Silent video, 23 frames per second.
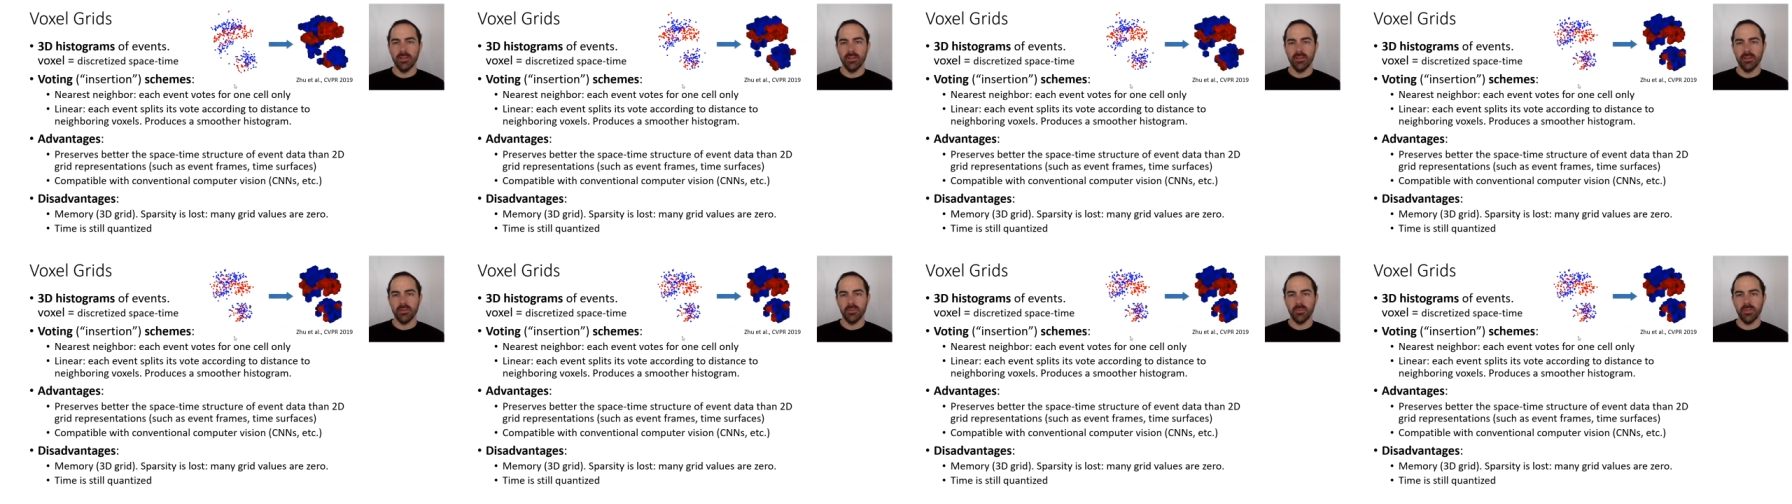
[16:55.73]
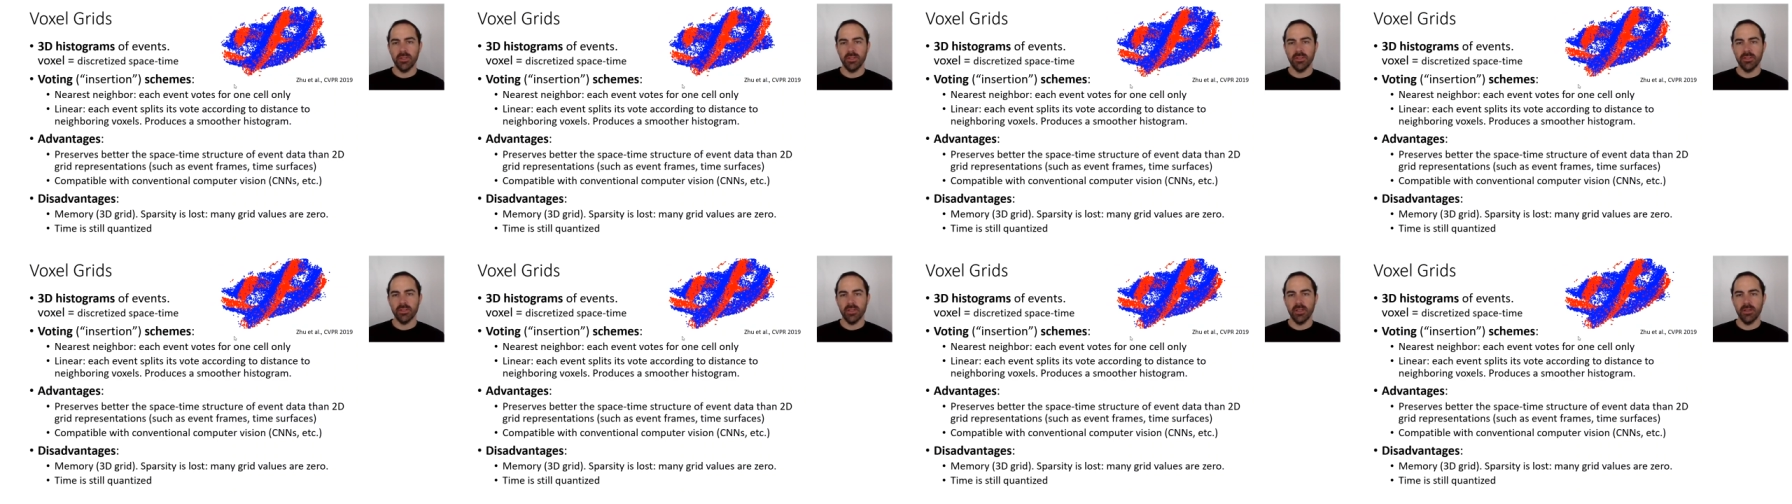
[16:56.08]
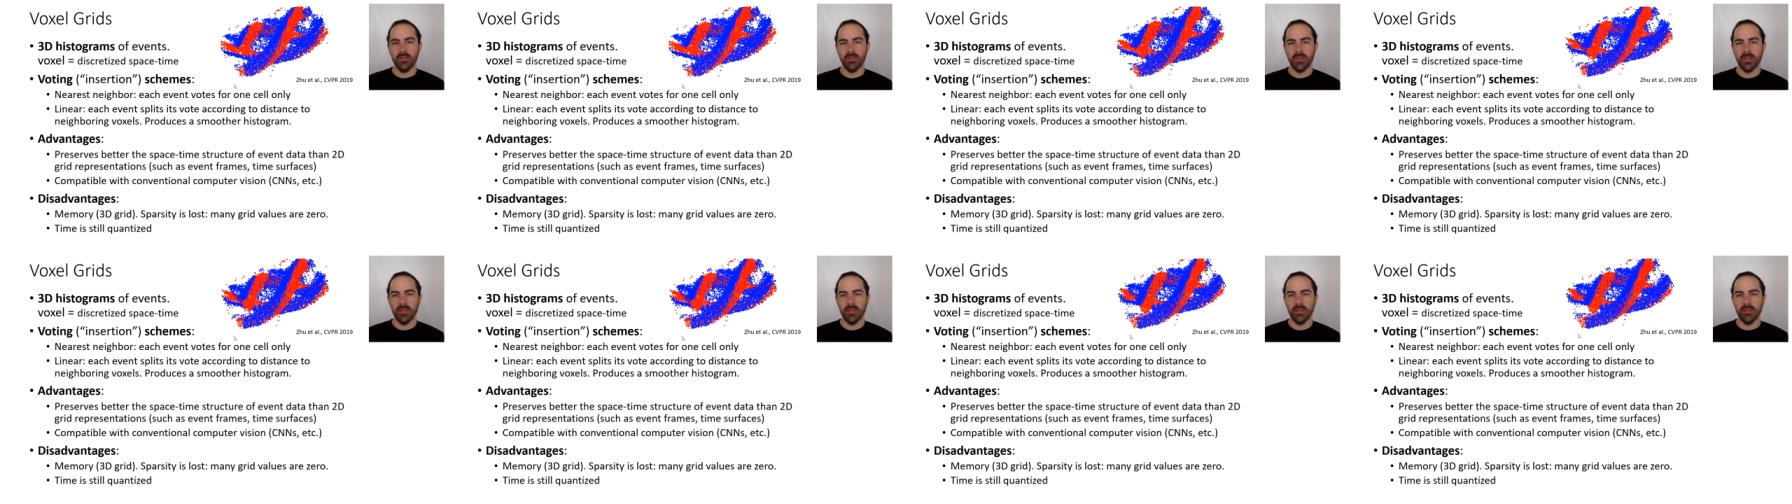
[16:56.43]

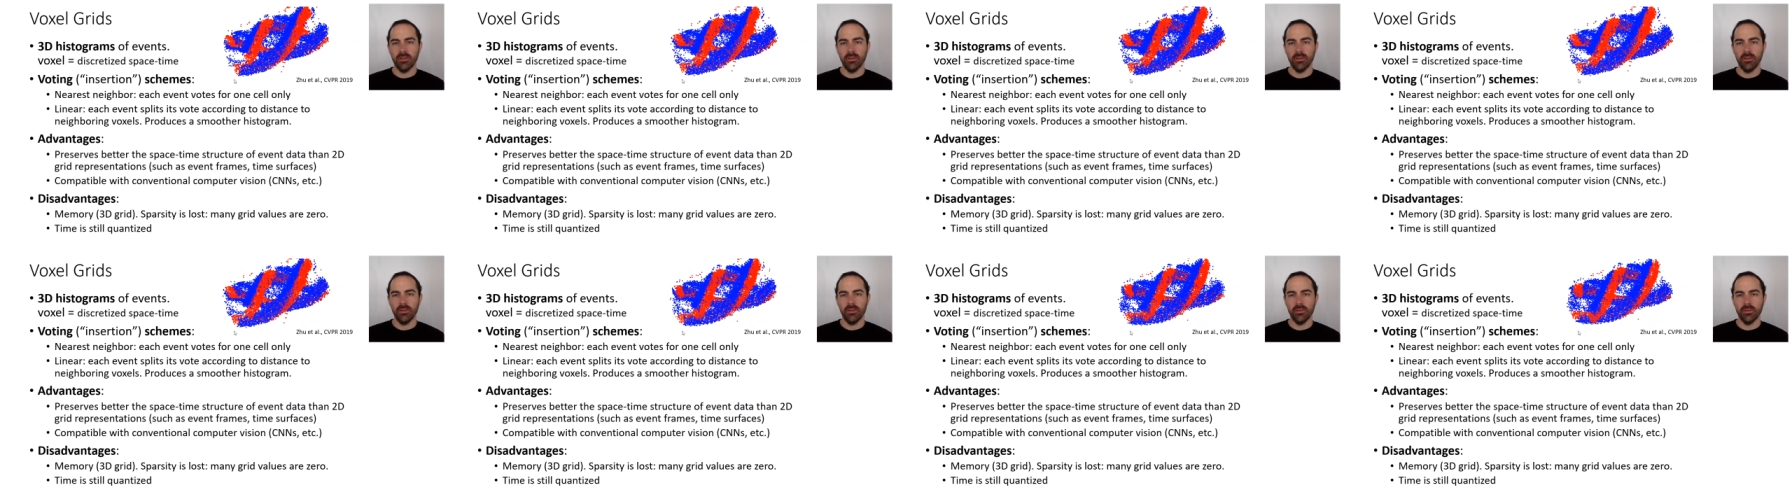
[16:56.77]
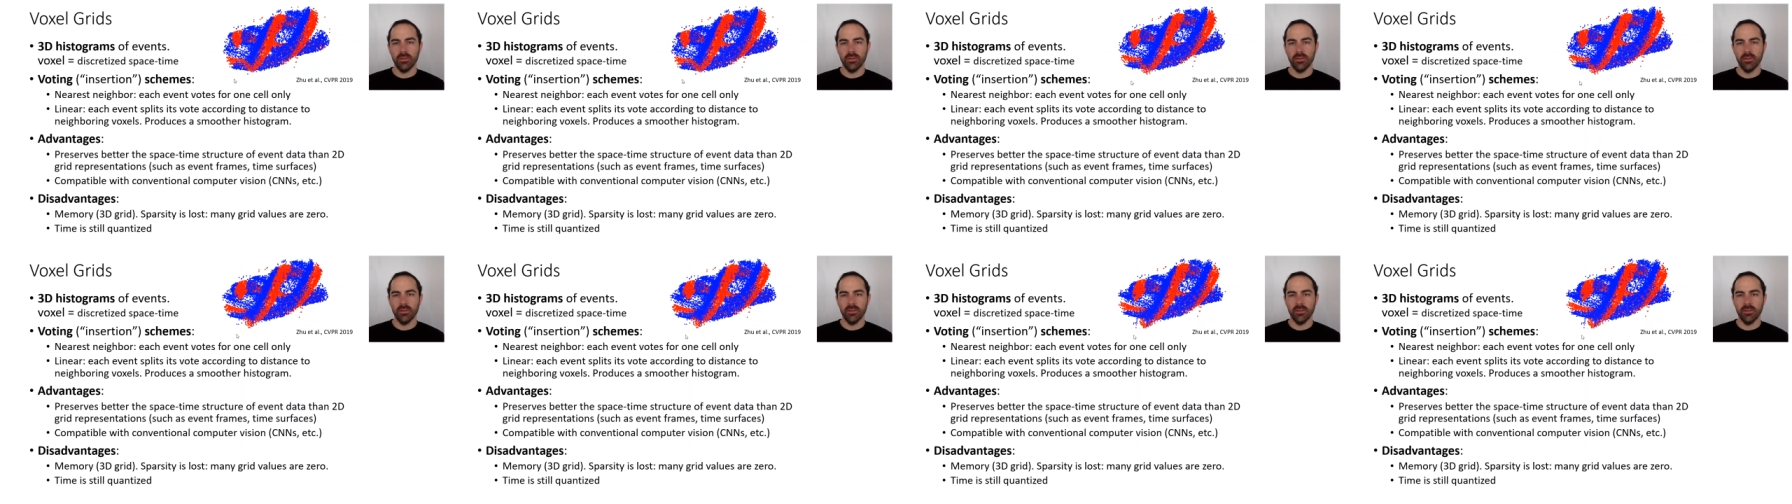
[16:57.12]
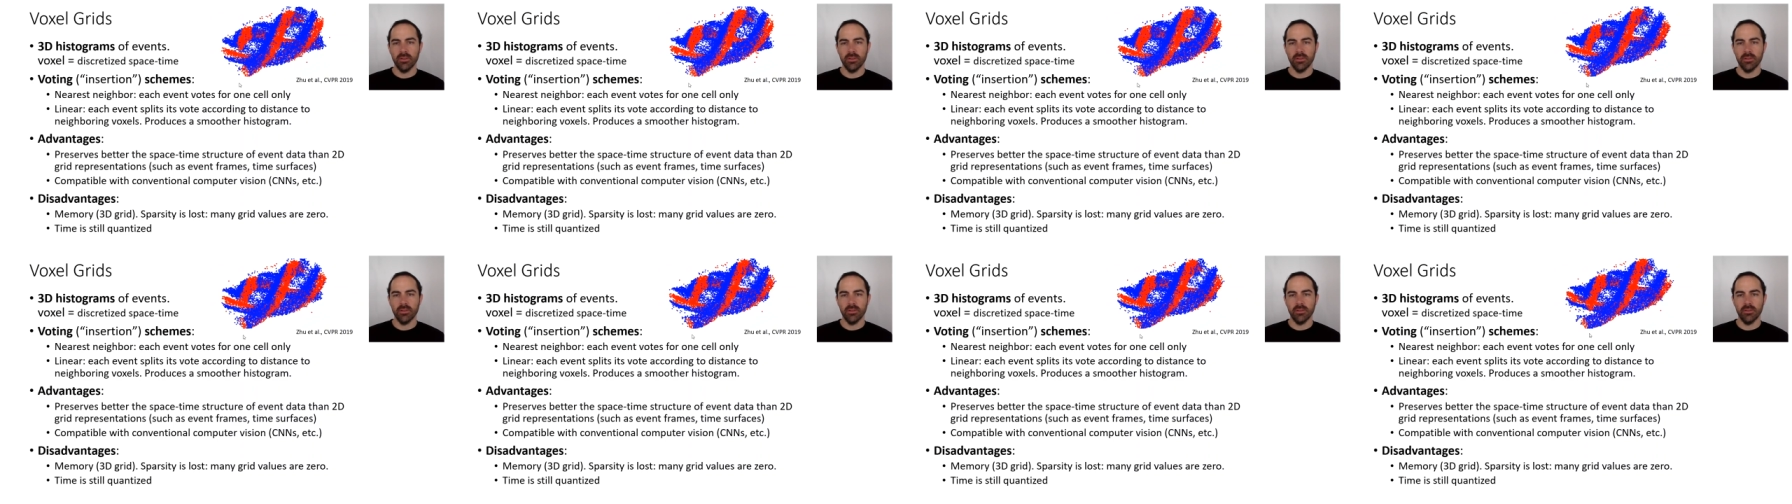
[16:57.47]
space-time and colored,
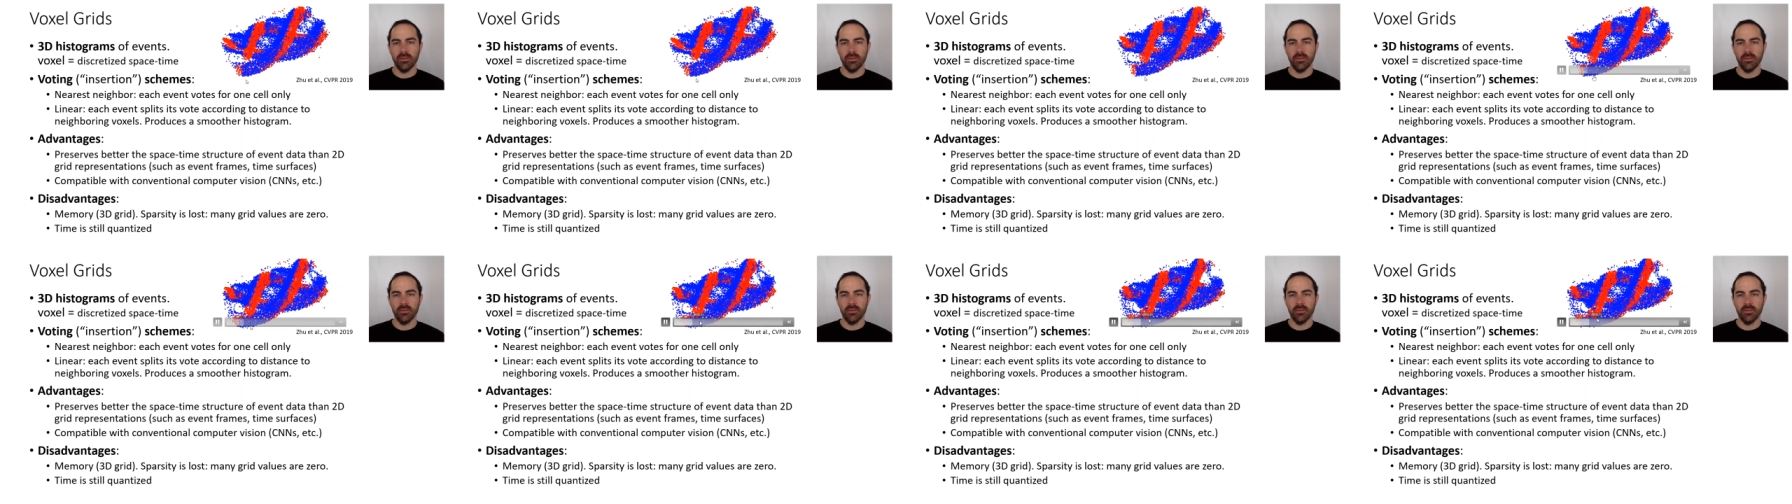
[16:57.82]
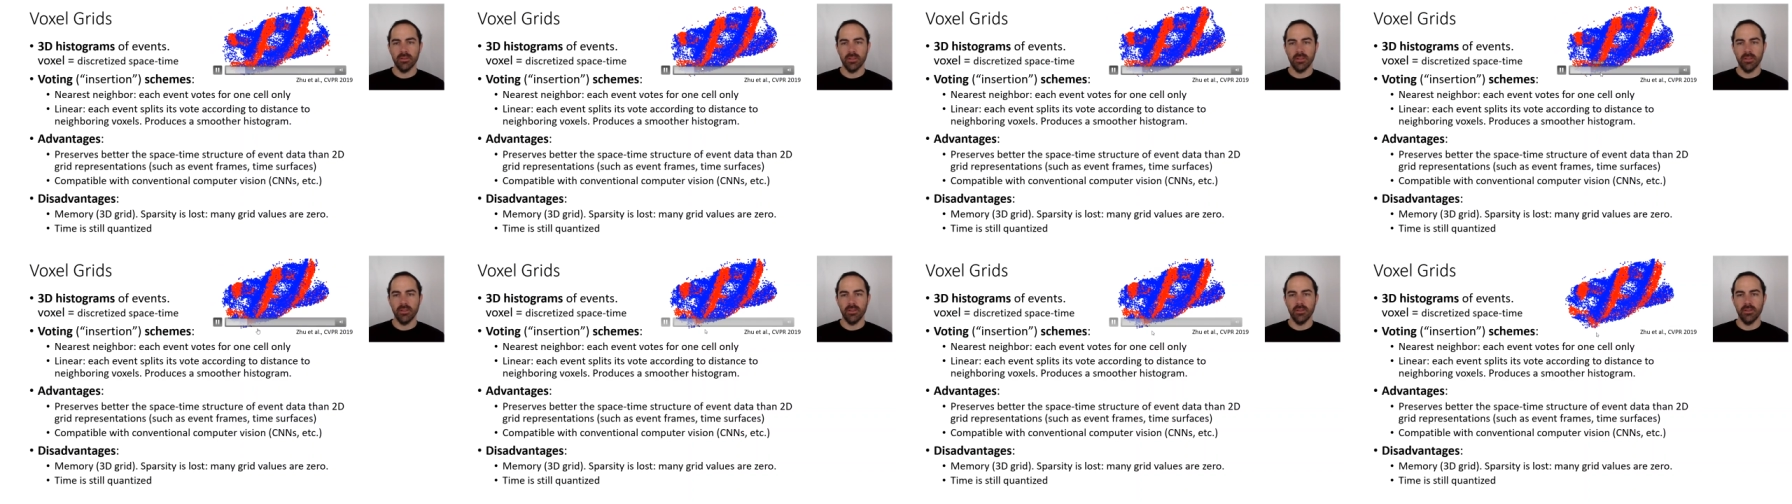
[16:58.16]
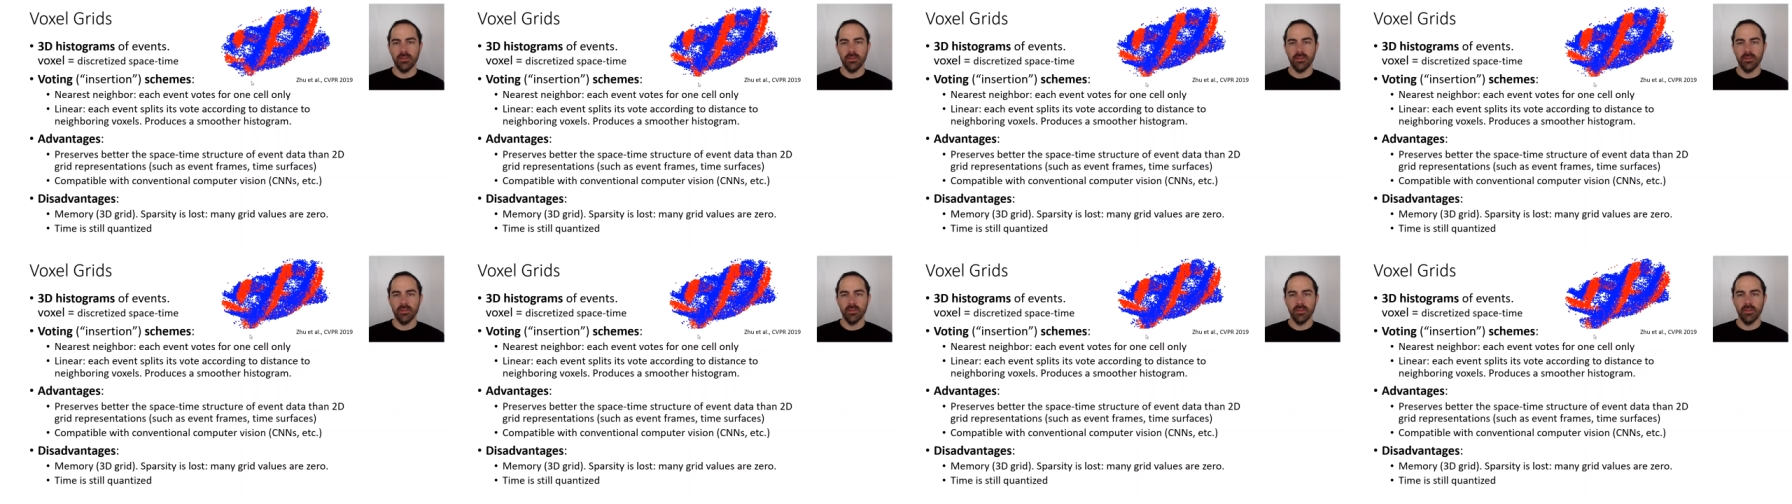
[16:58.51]
uh, like
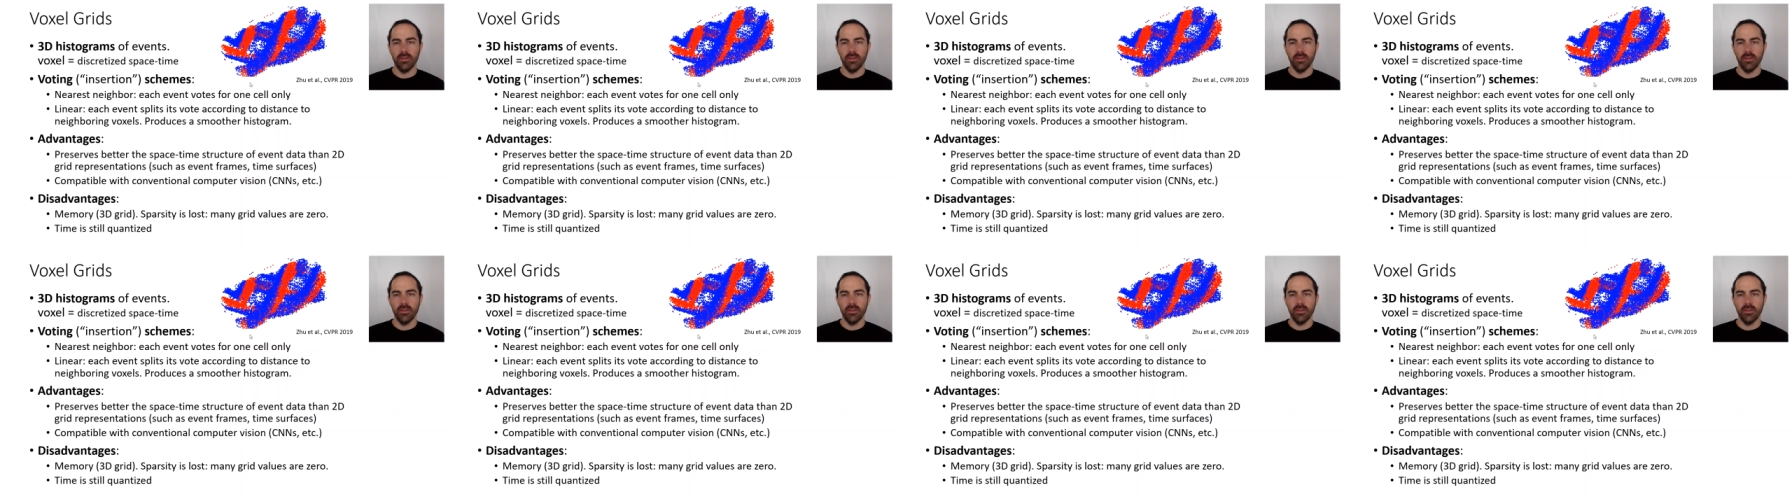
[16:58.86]
here,